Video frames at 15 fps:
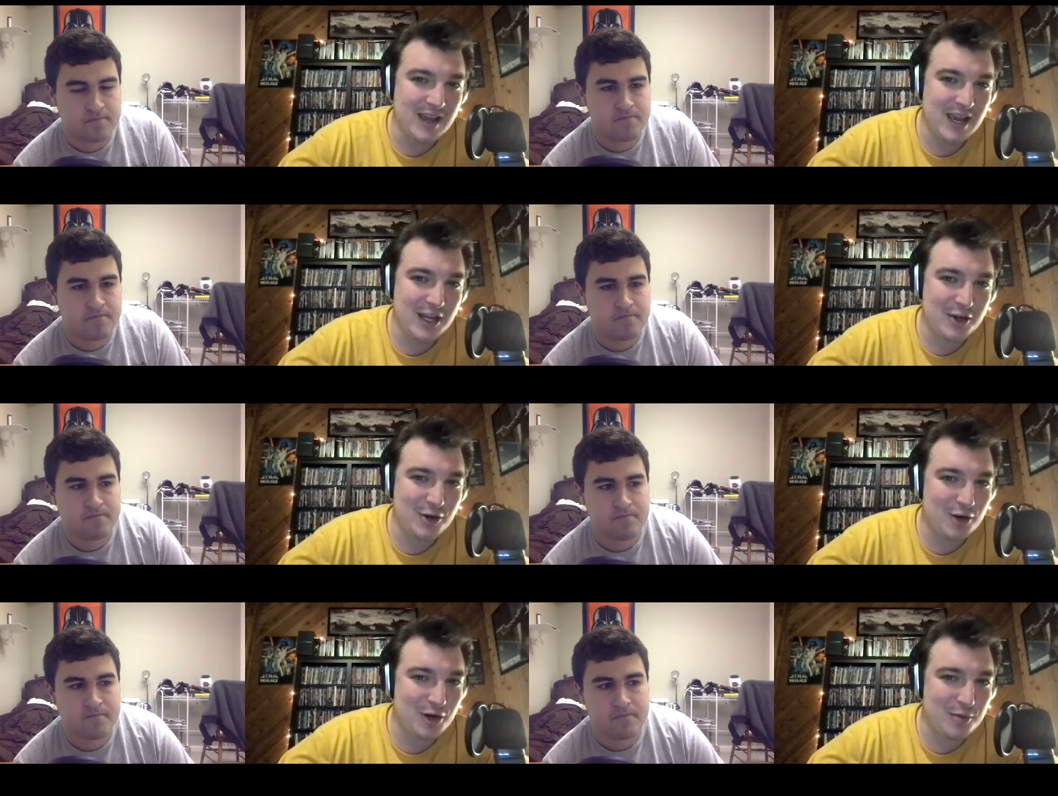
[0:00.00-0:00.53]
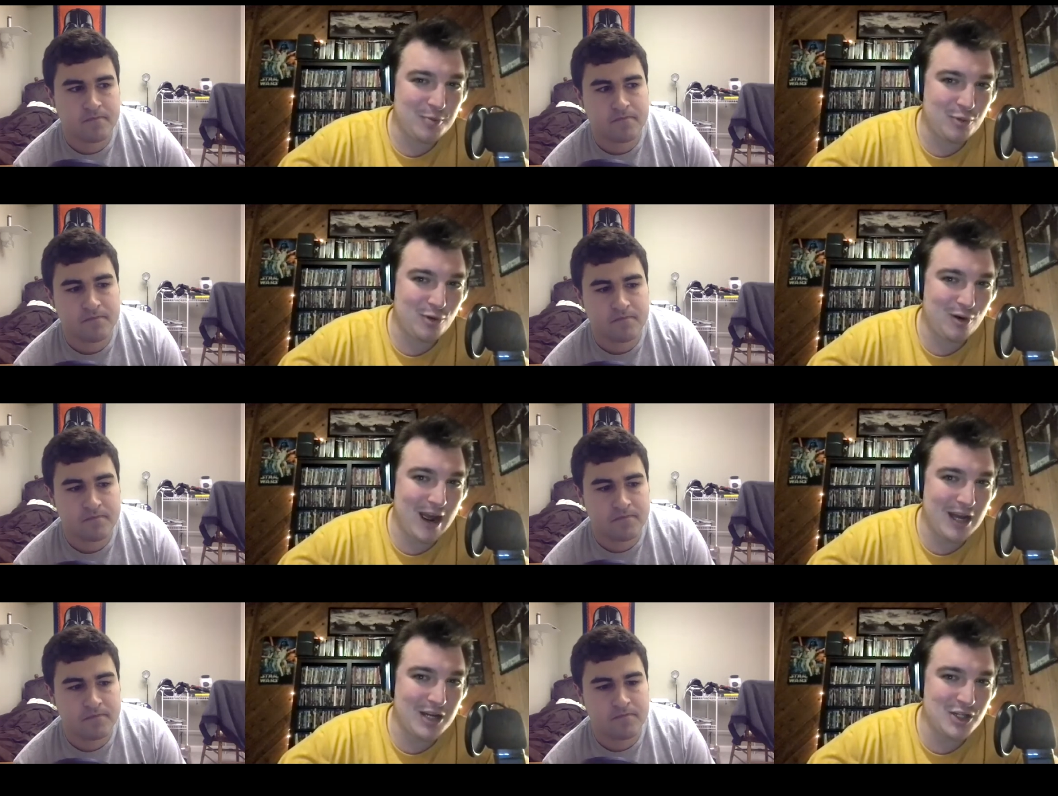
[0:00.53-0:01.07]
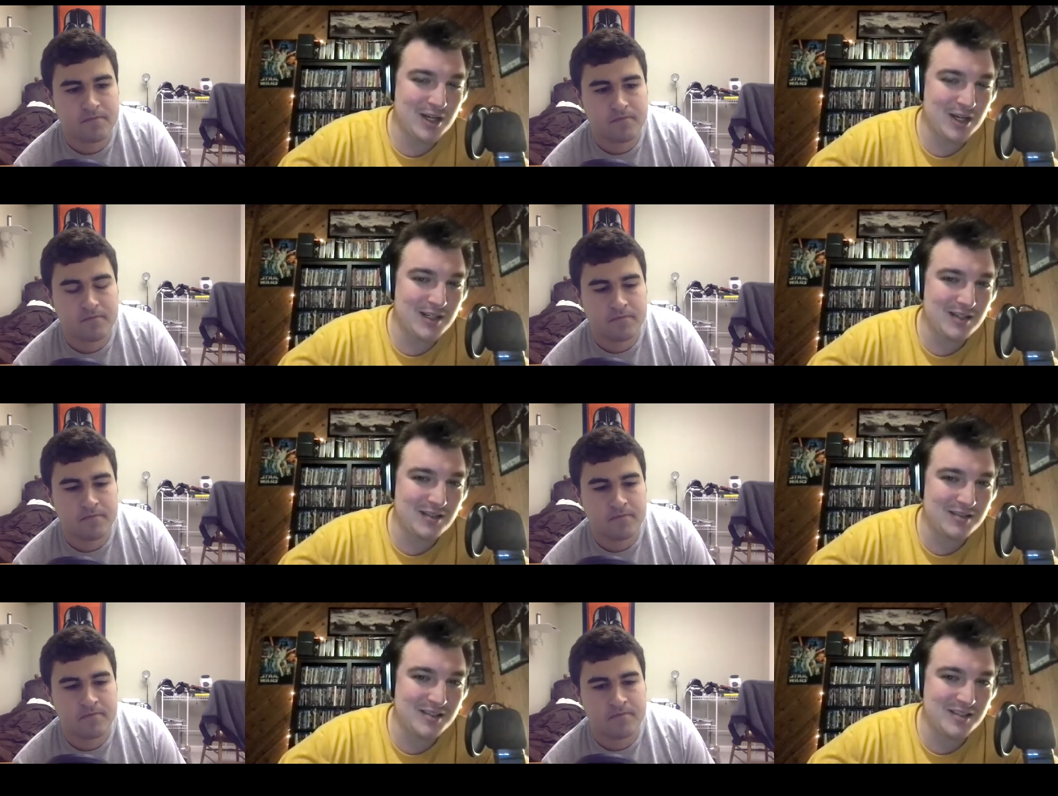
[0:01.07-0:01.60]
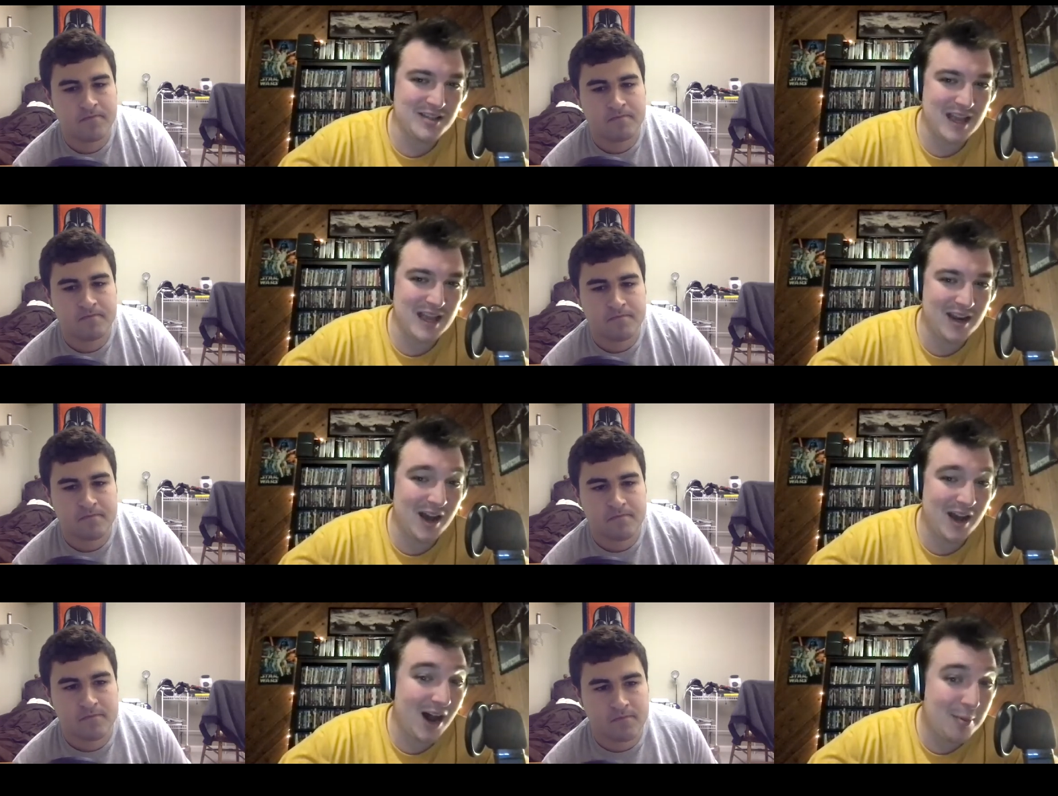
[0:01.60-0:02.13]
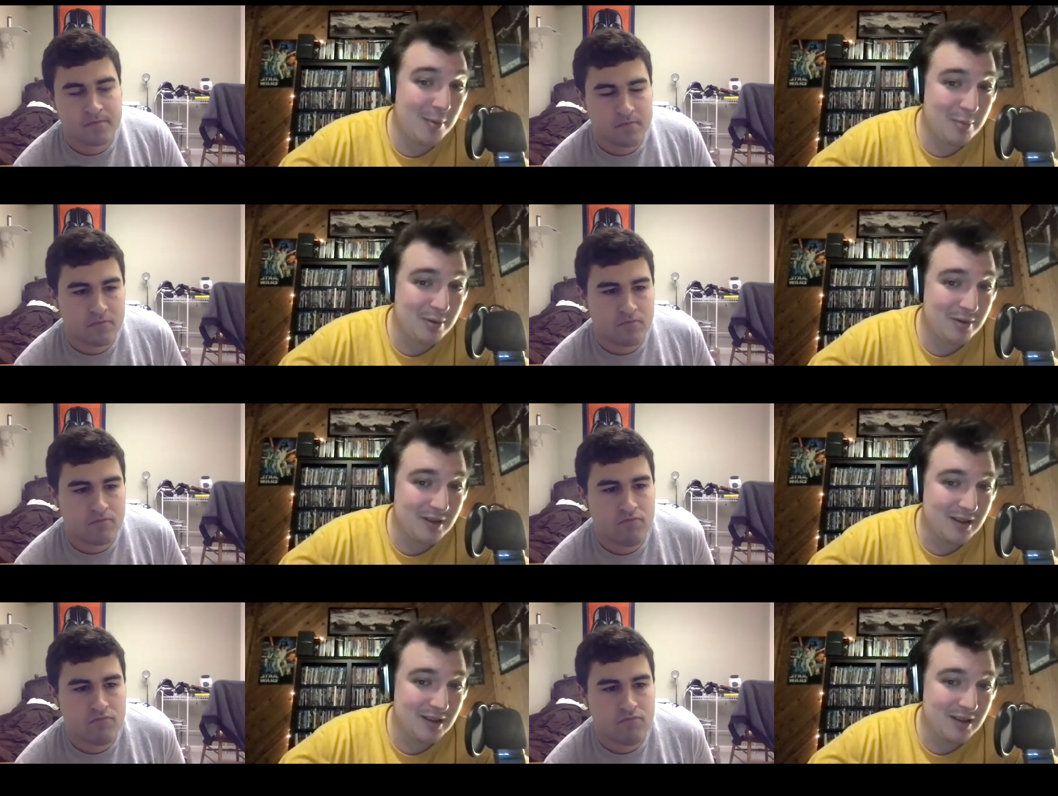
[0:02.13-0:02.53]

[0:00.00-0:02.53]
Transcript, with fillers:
Speaker 1: a current project set up.